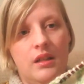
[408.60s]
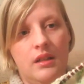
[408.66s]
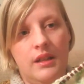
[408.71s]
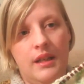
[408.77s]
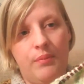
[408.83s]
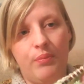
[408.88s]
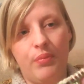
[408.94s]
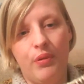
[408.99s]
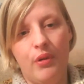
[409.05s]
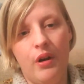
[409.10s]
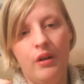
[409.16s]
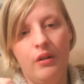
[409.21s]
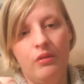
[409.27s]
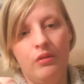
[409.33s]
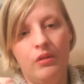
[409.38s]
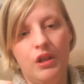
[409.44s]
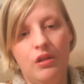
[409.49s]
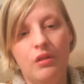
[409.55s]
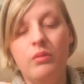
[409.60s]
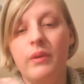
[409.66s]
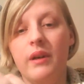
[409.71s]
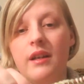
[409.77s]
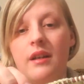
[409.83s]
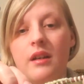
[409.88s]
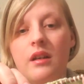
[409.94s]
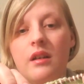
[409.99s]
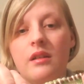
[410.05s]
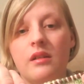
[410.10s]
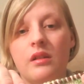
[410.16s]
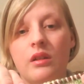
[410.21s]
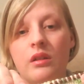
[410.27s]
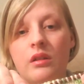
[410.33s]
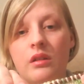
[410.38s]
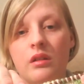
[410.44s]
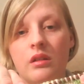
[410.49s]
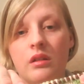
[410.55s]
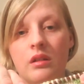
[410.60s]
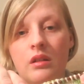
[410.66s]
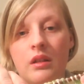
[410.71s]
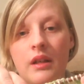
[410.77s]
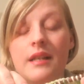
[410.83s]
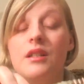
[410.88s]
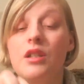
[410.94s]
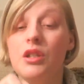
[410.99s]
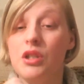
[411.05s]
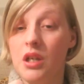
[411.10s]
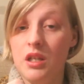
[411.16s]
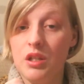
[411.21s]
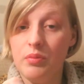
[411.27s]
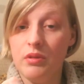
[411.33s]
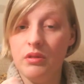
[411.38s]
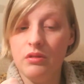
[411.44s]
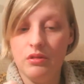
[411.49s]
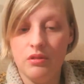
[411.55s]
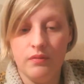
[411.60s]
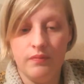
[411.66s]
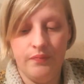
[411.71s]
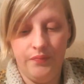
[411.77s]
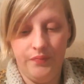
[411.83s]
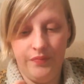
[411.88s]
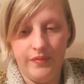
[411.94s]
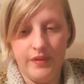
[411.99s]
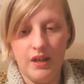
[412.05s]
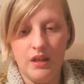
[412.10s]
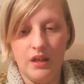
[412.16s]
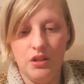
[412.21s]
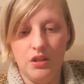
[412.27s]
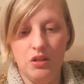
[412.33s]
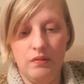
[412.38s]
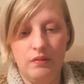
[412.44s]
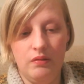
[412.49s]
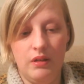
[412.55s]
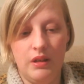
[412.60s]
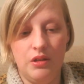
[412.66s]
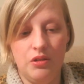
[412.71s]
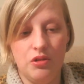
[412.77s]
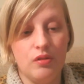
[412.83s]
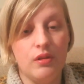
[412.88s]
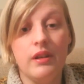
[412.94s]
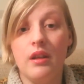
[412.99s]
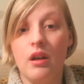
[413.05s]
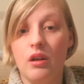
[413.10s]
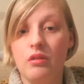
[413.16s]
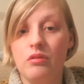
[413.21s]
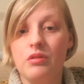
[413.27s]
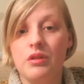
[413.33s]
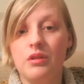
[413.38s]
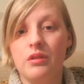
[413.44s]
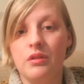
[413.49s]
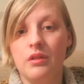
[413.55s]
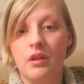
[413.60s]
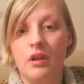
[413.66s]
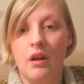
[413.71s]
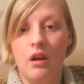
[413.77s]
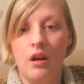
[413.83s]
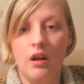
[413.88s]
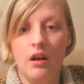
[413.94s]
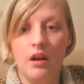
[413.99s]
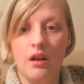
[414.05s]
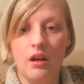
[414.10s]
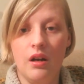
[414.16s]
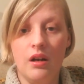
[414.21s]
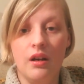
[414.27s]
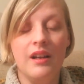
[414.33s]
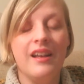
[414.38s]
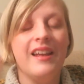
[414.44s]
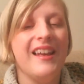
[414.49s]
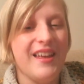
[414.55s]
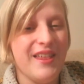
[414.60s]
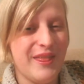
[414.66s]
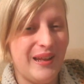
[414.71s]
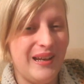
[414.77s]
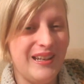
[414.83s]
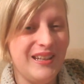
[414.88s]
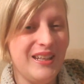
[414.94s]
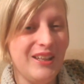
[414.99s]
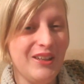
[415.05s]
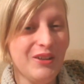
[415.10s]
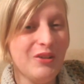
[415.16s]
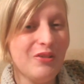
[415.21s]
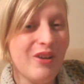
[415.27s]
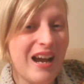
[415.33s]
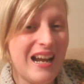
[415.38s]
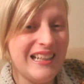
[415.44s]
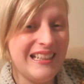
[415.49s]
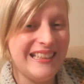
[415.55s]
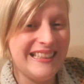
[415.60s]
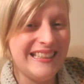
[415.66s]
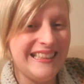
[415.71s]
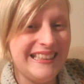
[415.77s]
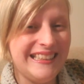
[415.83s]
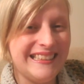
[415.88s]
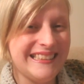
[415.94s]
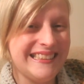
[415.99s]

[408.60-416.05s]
Knit Pro cubic interchangeables, and I do enjoy those. Thank you, Granny.